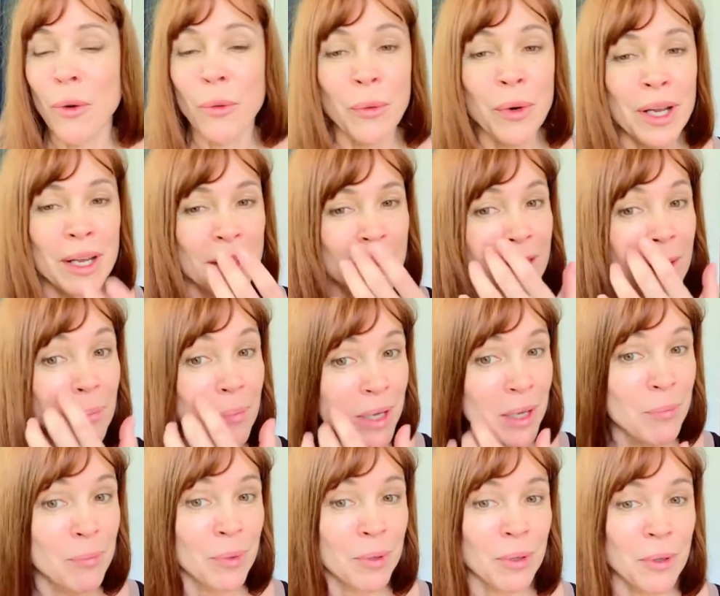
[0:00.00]
with the
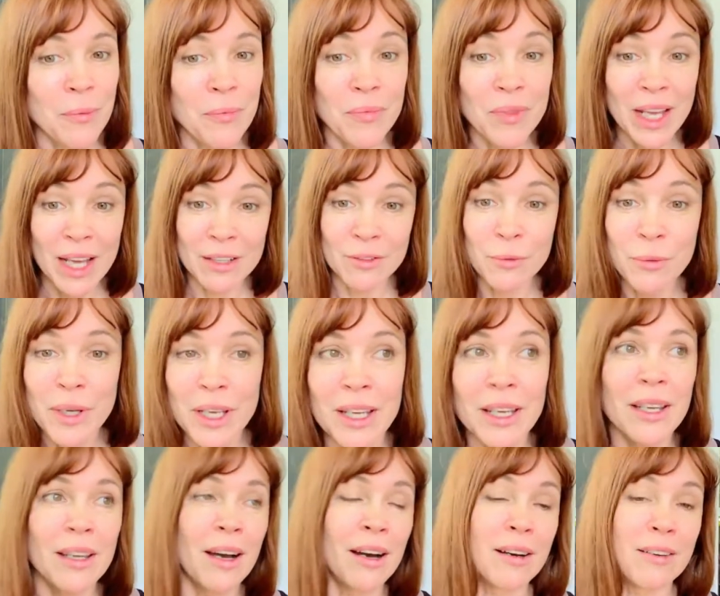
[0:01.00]
people that
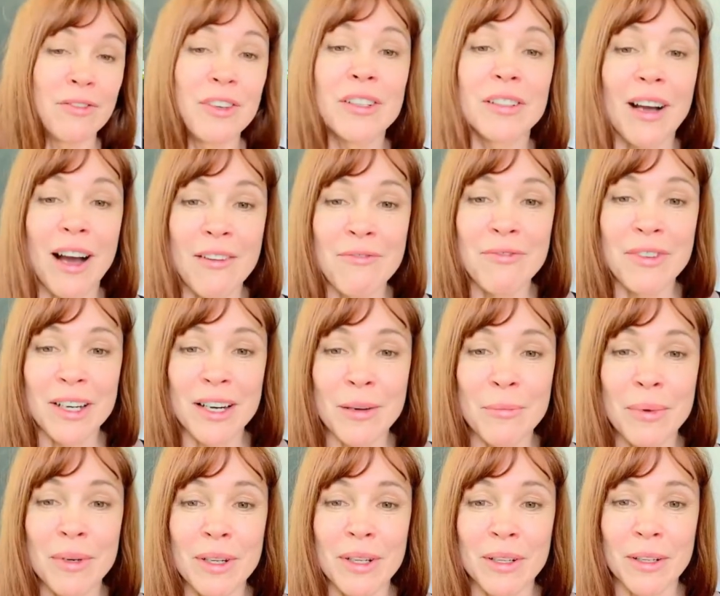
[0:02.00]
we feel
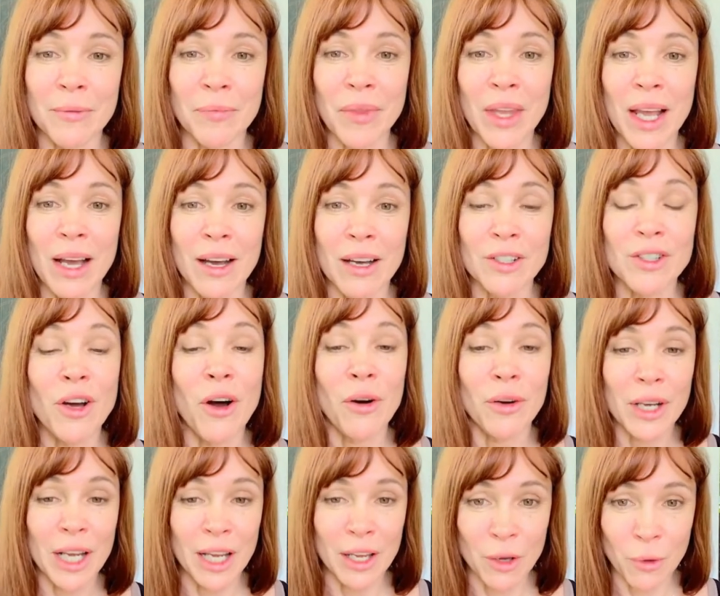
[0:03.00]
comfortable uh,
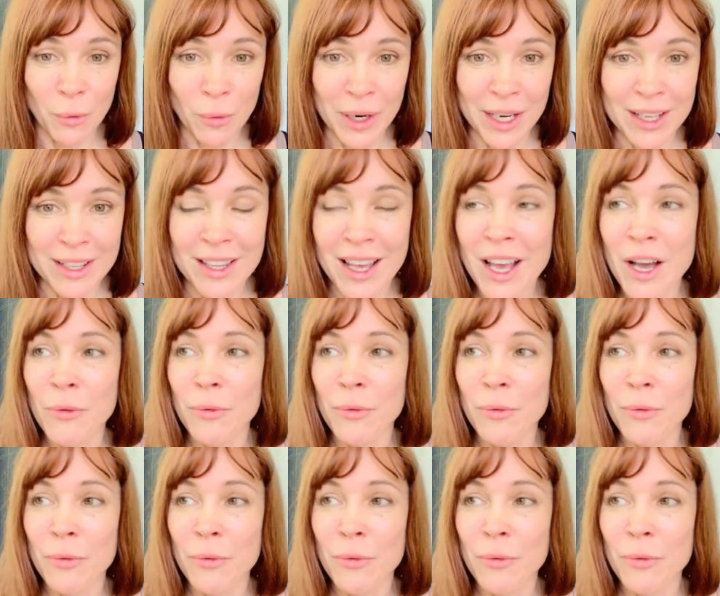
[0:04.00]
talking with.